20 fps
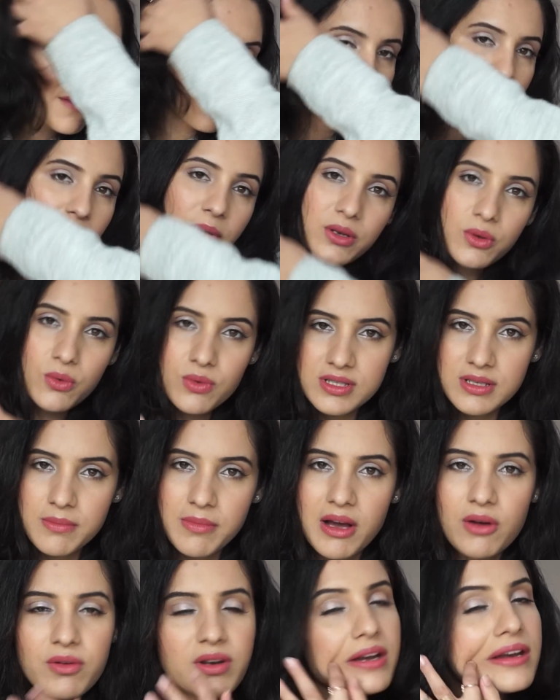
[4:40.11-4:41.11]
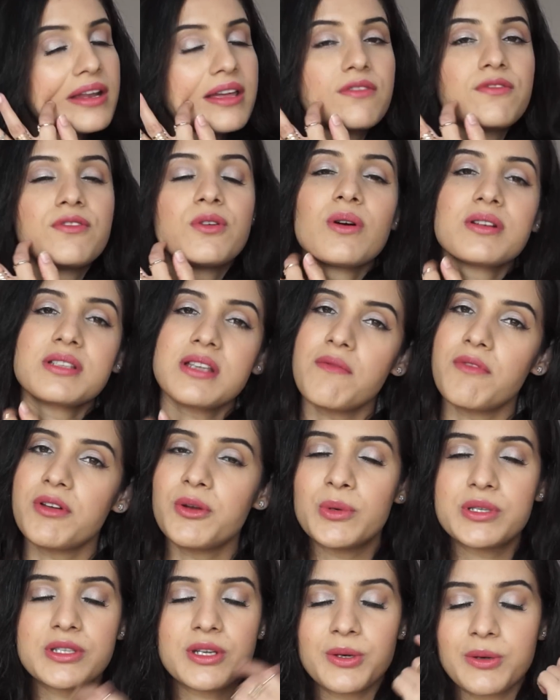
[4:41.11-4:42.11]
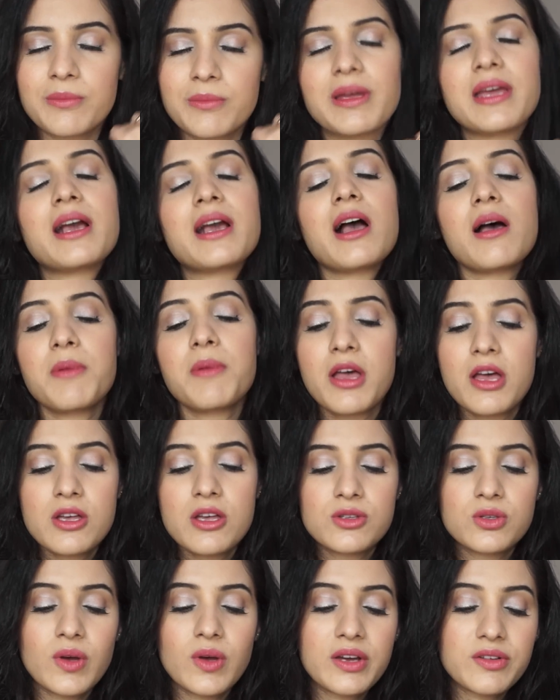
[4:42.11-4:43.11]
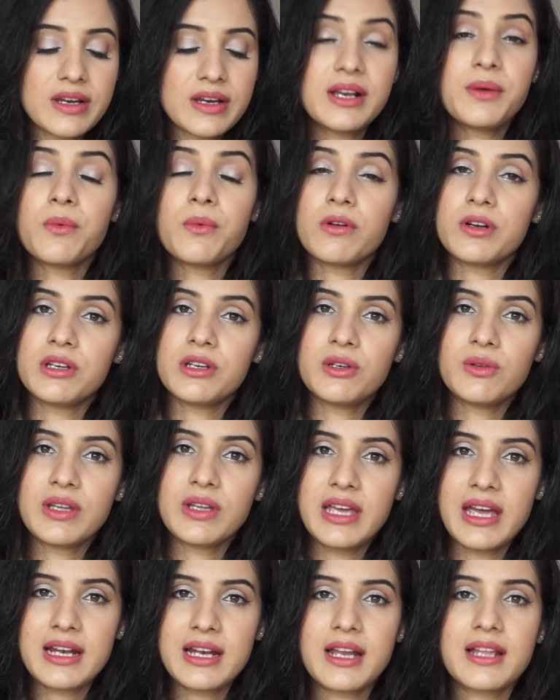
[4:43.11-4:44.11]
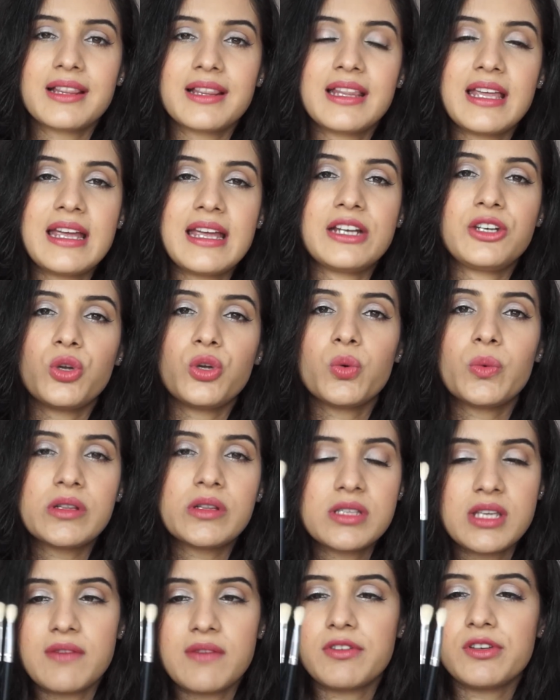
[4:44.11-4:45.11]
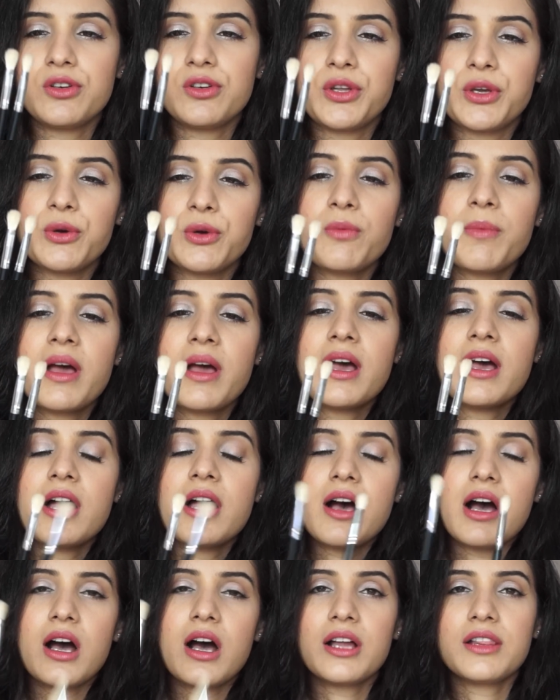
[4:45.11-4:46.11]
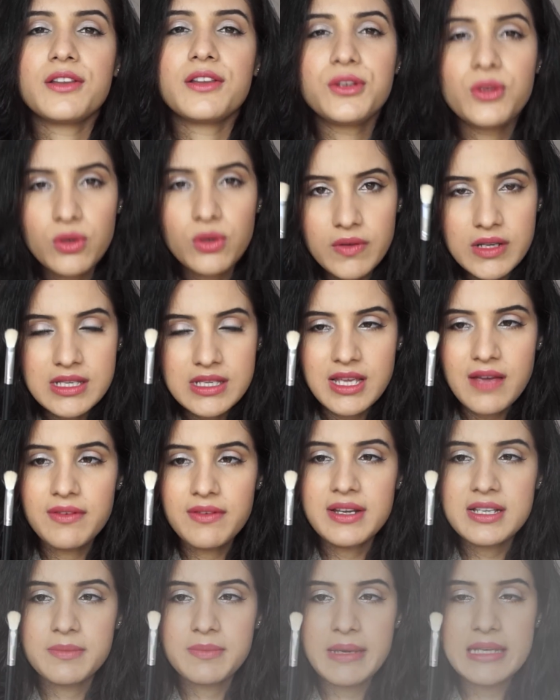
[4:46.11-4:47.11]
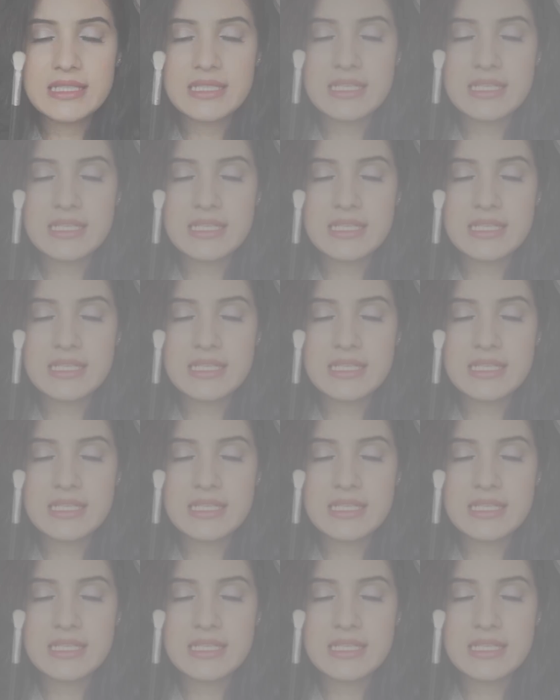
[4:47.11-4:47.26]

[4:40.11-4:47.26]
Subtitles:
Everyone knows about it if you are someone who's into makeup. So I really wanted to get the 217 dupe. The 217 is